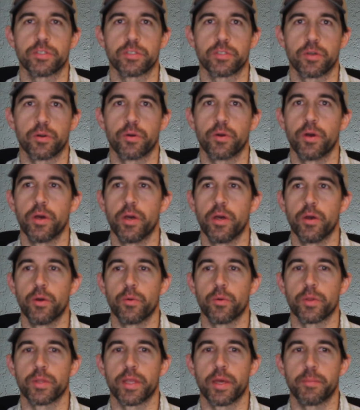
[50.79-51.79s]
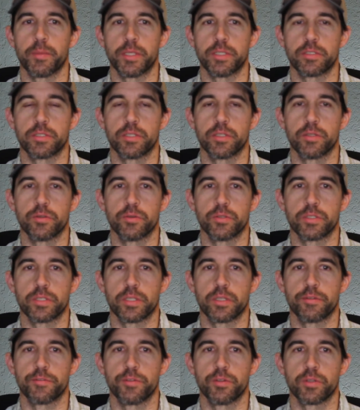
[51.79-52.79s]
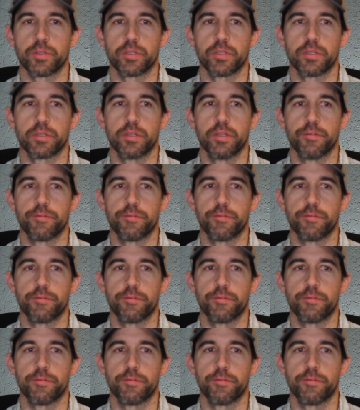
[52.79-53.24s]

So, what that means to you is that if you can